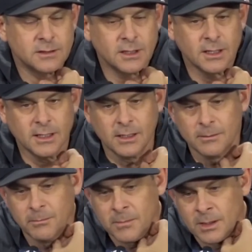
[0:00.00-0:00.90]

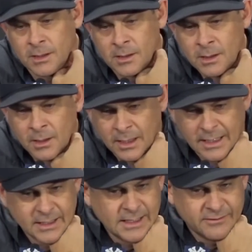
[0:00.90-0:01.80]
Um,
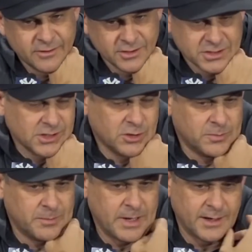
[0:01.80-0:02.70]
and he feels a little
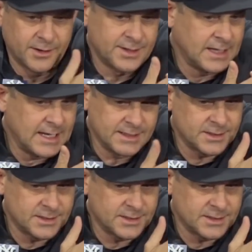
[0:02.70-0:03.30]
bit better today.